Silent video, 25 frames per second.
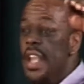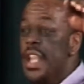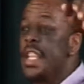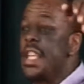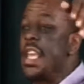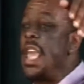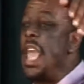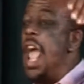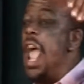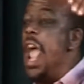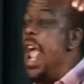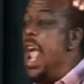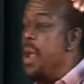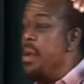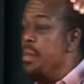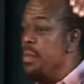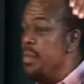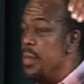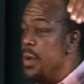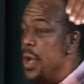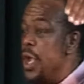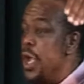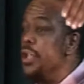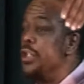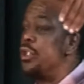came
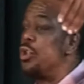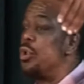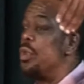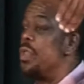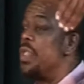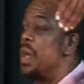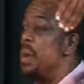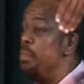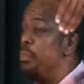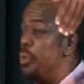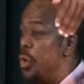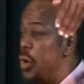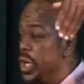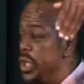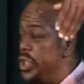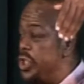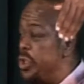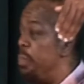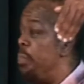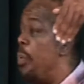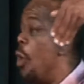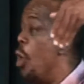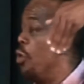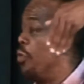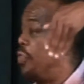into the bridge,
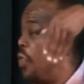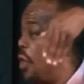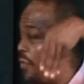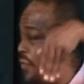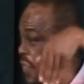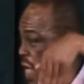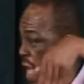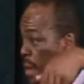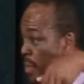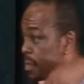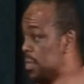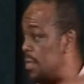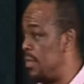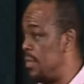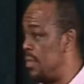both of them.